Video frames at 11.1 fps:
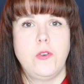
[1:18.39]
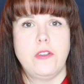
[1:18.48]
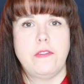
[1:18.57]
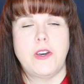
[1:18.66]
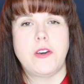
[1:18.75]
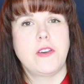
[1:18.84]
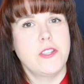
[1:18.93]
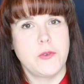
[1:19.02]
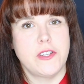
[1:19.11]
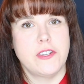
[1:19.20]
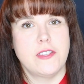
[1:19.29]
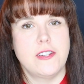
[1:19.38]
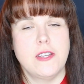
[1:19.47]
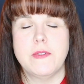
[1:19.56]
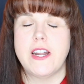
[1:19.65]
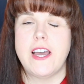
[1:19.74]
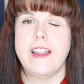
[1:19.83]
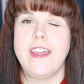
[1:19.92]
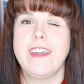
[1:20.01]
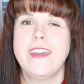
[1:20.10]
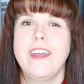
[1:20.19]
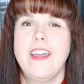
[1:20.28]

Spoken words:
nor the Falcons, which is the team that I like,